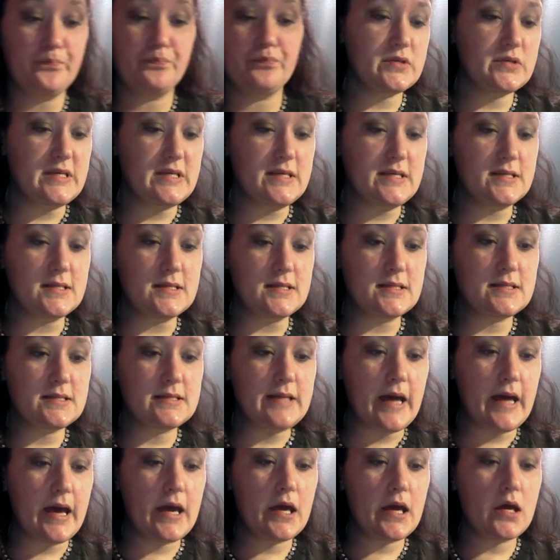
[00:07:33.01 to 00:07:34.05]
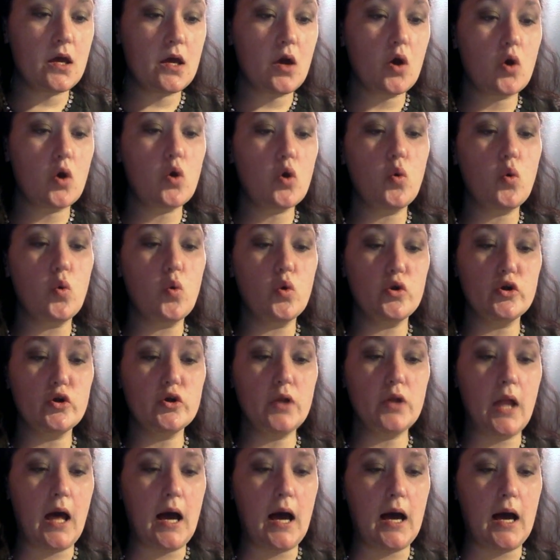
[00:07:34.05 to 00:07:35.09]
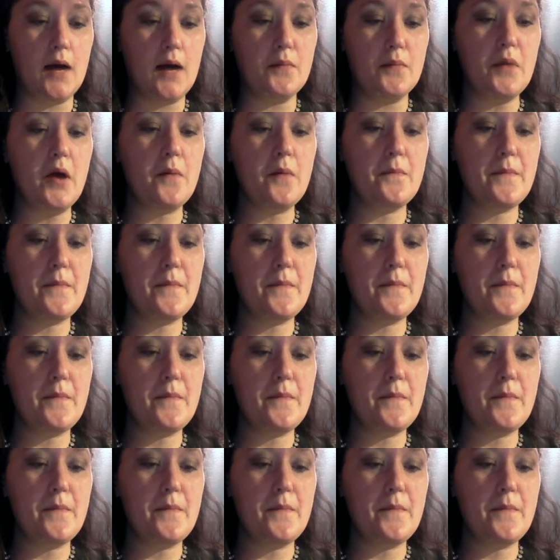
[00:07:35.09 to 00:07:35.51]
Season steak, quarter lime,